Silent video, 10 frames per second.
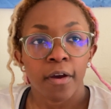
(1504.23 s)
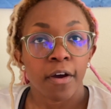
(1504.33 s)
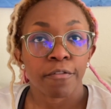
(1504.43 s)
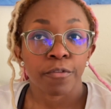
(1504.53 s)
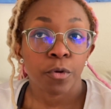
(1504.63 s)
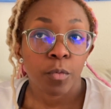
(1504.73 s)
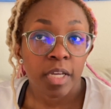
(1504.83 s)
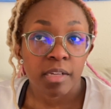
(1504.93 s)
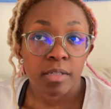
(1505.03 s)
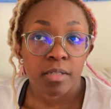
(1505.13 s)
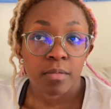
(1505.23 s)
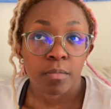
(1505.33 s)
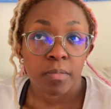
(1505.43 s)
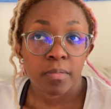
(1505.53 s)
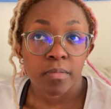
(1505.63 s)
a few weeks,
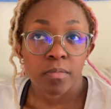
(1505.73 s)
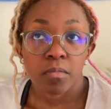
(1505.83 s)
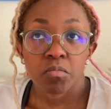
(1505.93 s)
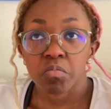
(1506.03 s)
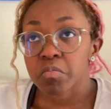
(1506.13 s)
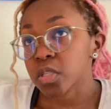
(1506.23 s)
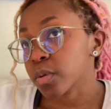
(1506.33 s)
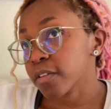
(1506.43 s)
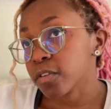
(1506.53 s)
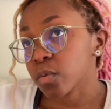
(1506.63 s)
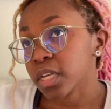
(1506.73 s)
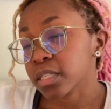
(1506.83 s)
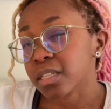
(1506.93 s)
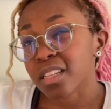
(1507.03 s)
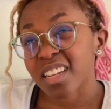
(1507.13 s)
between a few
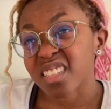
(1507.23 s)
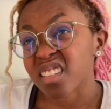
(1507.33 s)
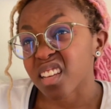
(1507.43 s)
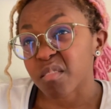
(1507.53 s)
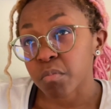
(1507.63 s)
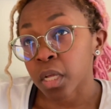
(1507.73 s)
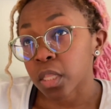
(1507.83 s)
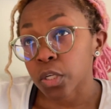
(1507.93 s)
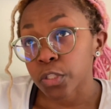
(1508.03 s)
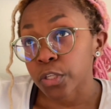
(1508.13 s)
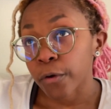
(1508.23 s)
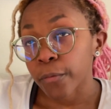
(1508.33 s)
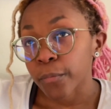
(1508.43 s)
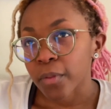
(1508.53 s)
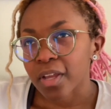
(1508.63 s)
weeks and the next like month or so,
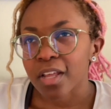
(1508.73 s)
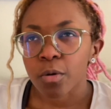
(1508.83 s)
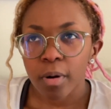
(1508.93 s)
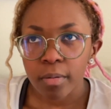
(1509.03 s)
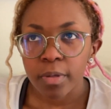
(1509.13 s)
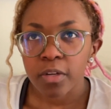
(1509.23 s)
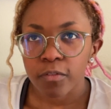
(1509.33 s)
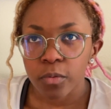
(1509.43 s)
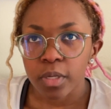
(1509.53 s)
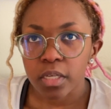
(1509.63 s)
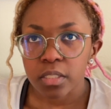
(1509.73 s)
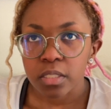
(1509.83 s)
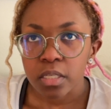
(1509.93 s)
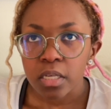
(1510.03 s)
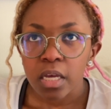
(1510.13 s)
it'll probably be in a few weeks,
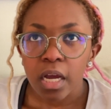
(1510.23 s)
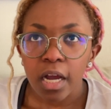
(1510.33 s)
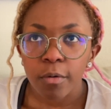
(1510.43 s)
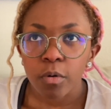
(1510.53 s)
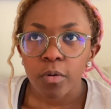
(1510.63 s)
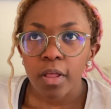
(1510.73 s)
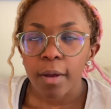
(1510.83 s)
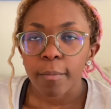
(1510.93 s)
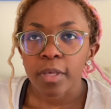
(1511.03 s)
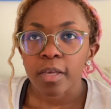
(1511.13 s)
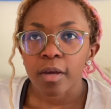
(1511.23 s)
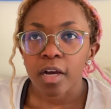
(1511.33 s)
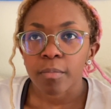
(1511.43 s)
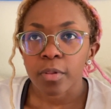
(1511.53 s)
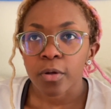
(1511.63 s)
I will be
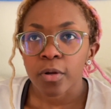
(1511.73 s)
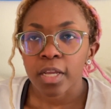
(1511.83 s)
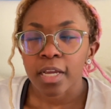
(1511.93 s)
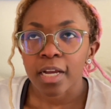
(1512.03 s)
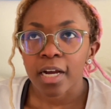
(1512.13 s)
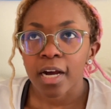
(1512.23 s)
uploading